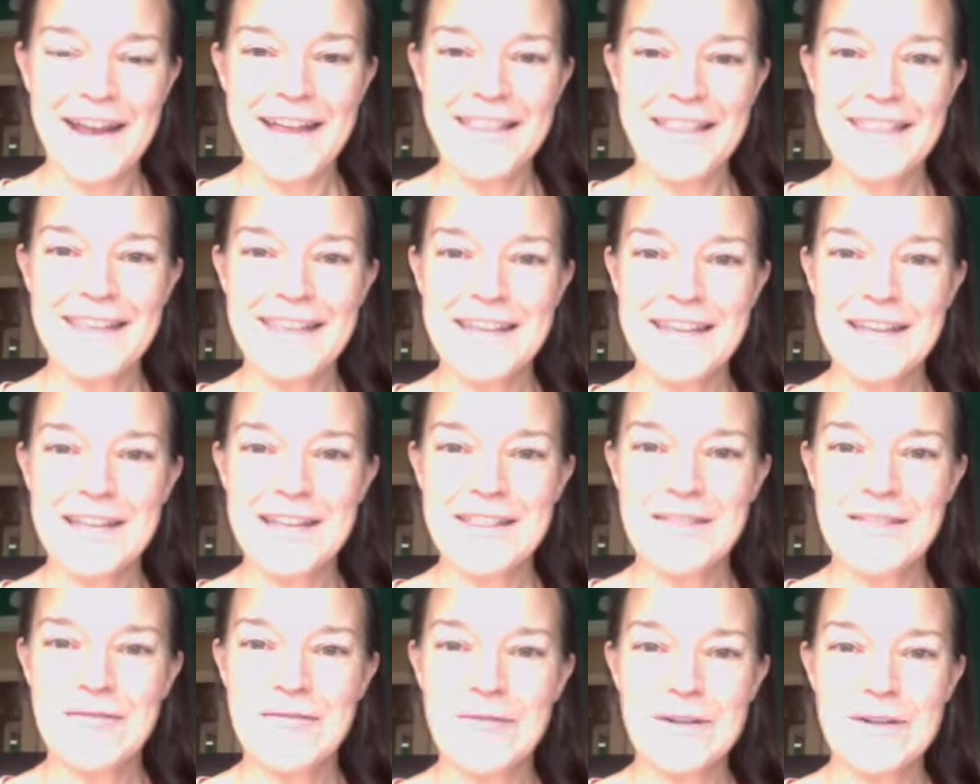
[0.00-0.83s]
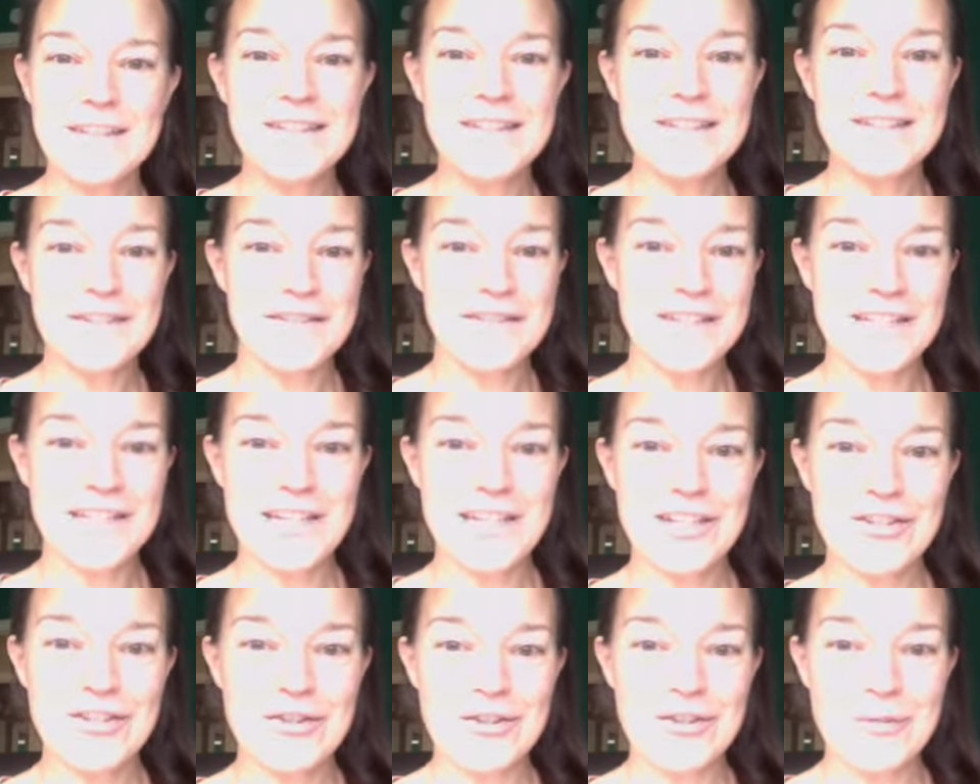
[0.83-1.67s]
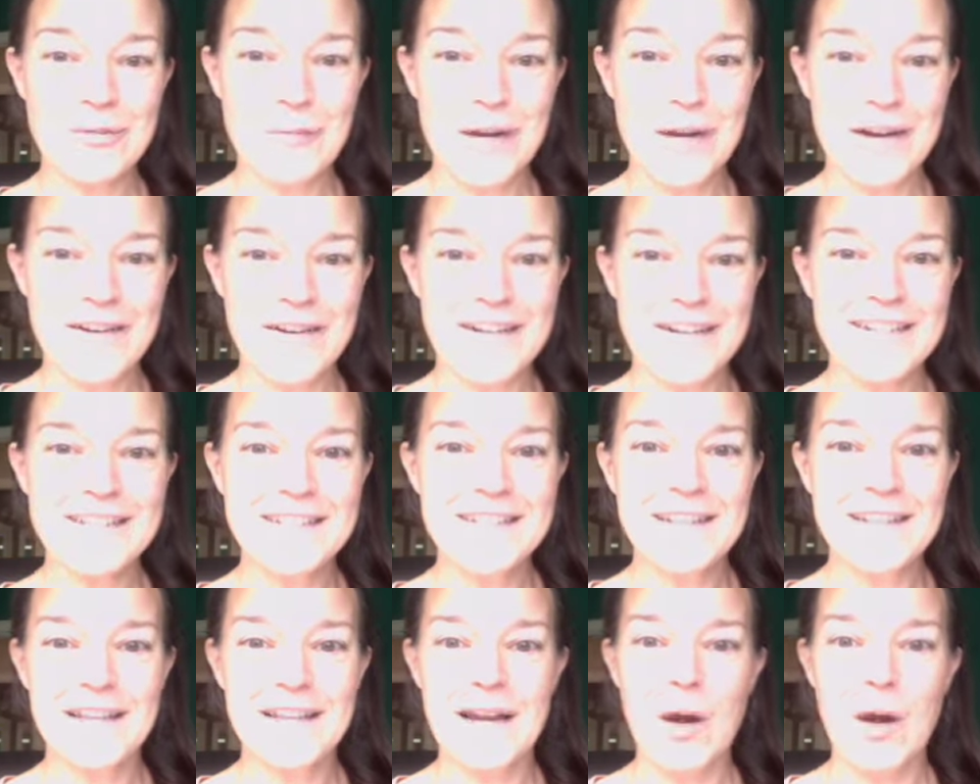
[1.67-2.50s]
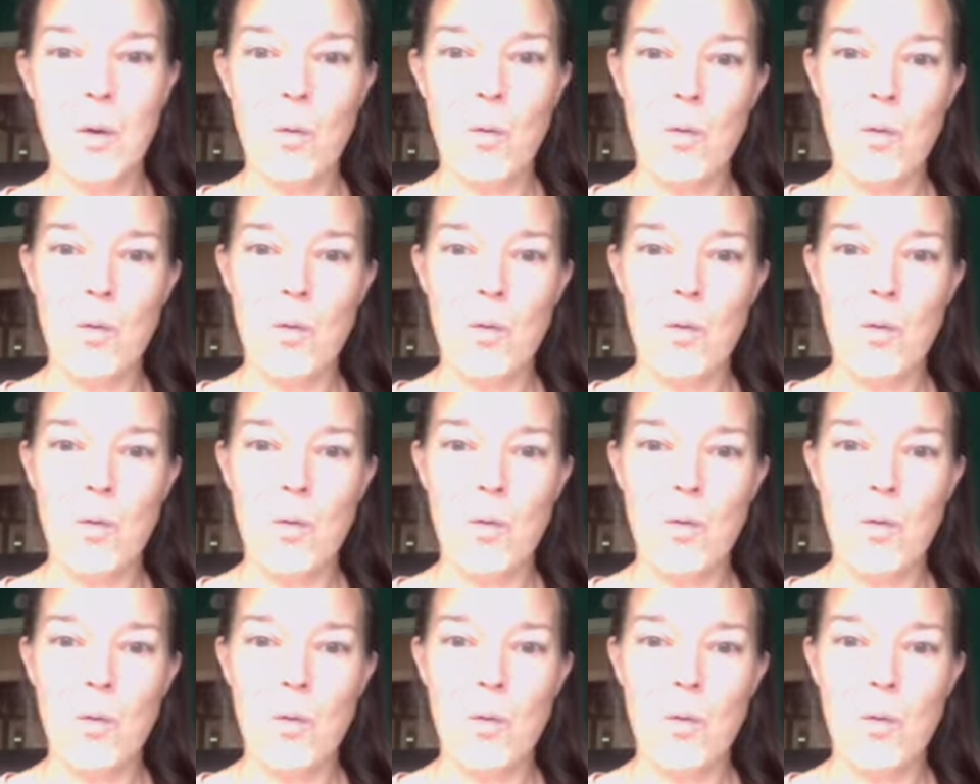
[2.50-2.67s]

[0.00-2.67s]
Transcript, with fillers: The, the voices of the teachers and parents like